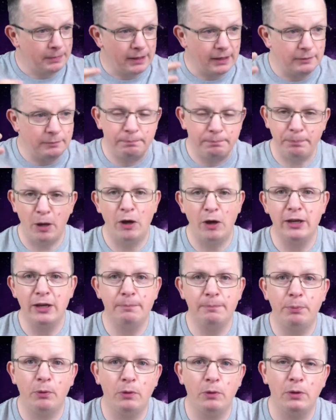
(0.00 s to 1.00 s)

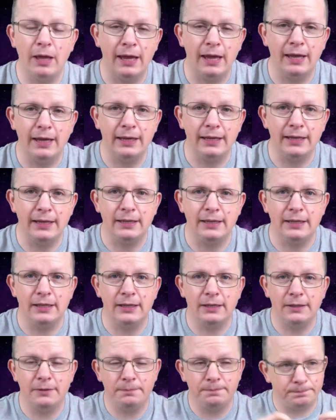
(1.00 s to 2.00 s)
Bible,
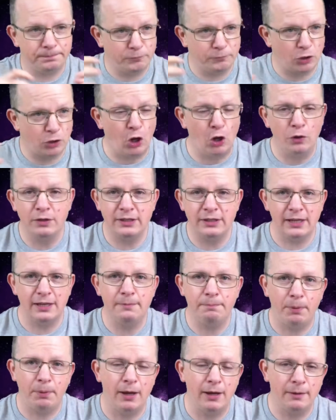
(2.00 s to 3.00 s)
a content
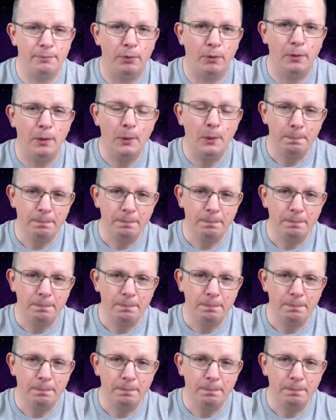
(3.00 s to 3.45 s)
Bible